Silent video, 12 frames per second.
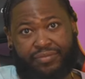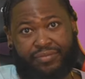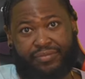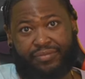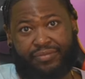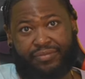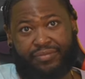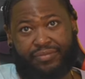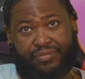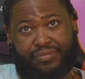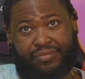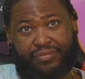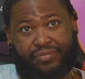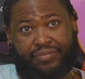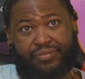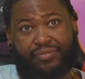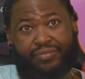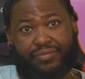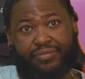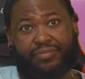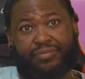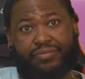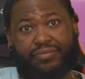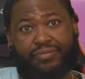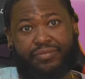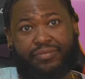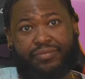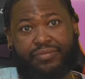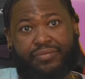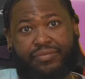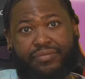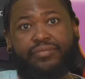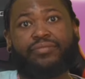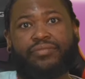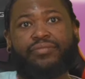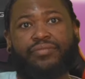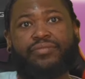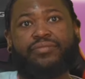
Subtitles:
(silent)